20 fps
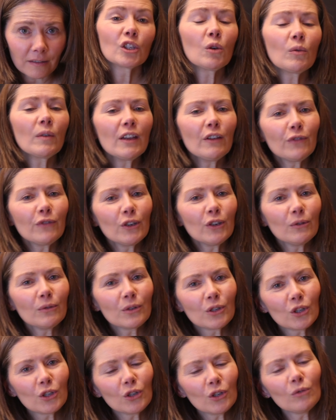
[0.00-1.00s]
So if you
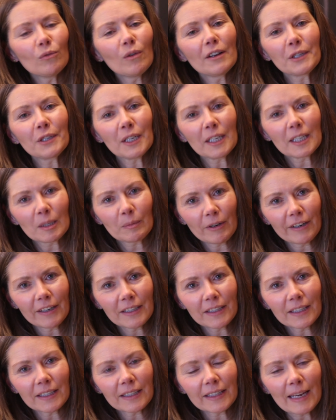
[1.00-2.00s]
do want to
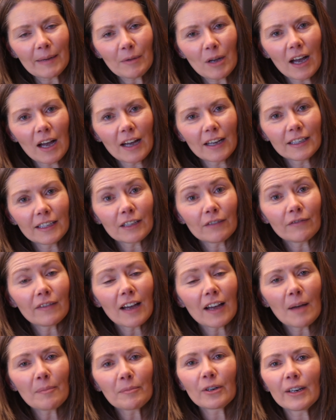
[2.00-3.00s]
experience the same kinds of
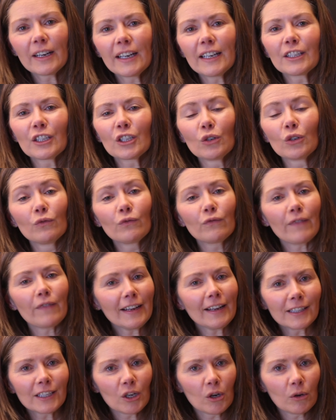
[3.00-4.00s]
upgrades to
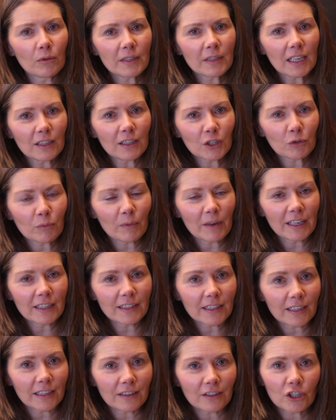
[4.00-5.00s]
fancy hotel
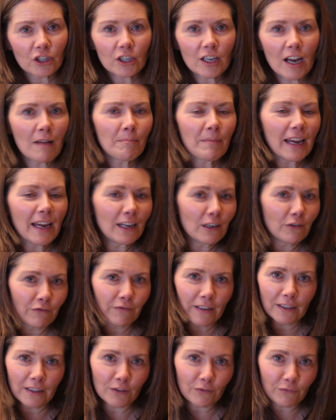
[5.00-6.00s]
suites and
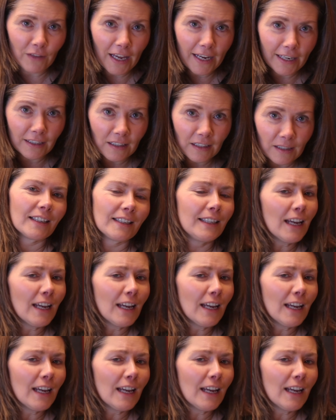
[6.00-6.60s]
champagne-filled flights,